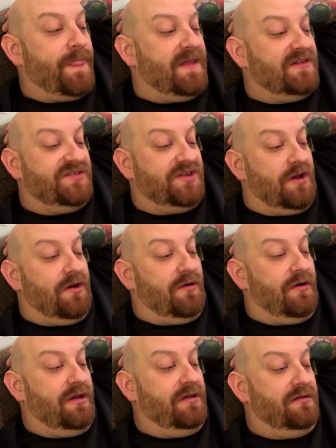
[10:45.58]

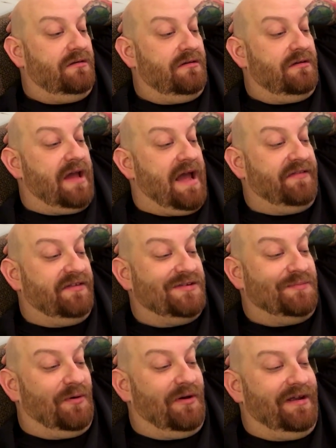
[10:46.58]
So, at
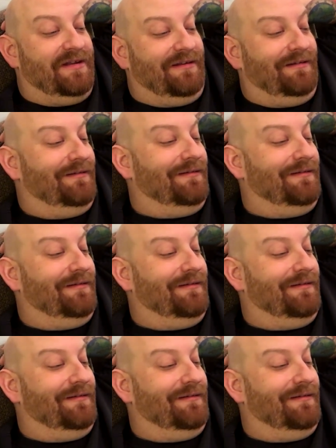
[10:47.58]
this point,